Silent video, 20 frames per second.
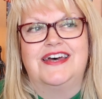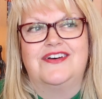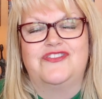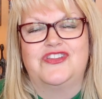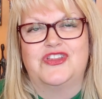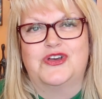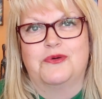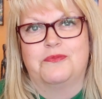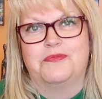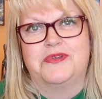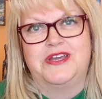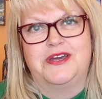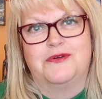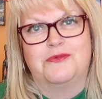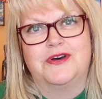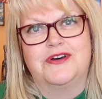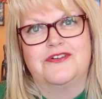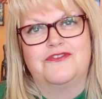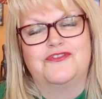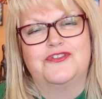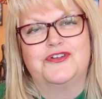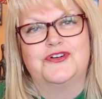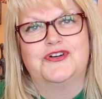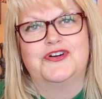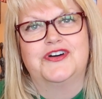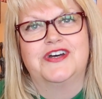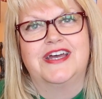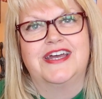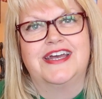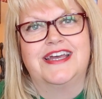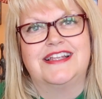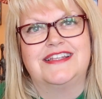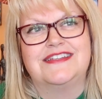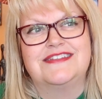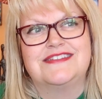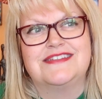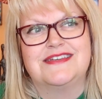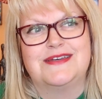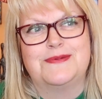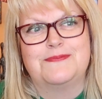for the company I worked for,
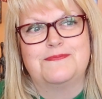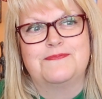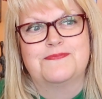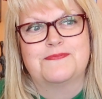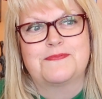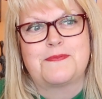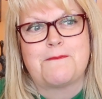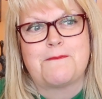and